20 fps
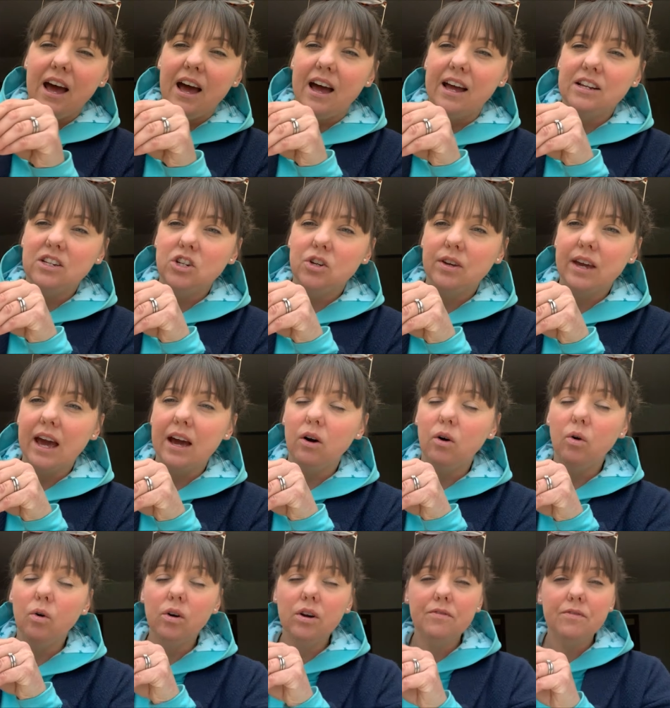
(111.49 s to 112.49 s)
And you
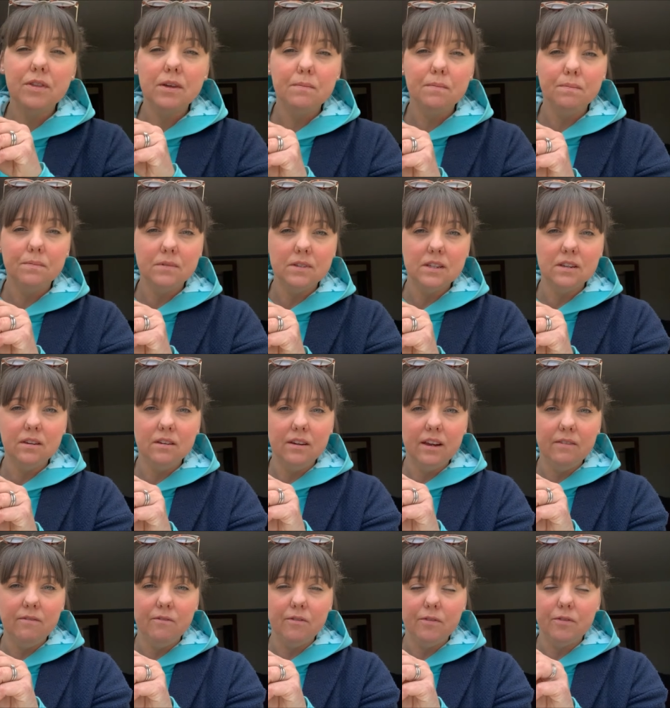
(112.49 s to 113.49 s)
get all of the
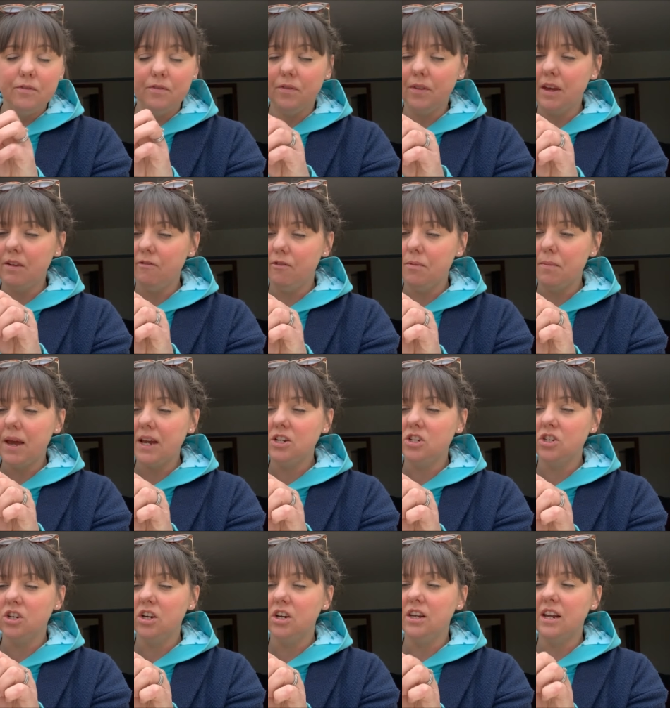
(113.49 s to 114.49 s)
inf
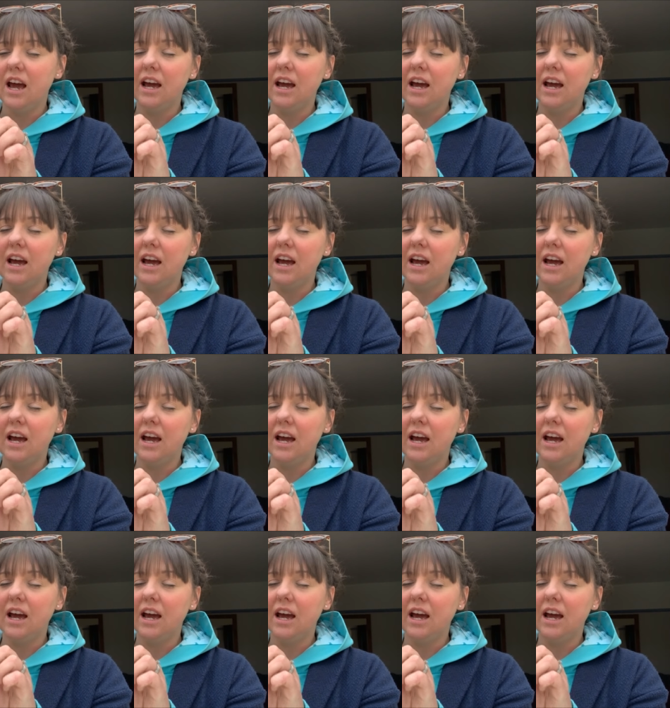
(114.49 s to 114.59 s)
information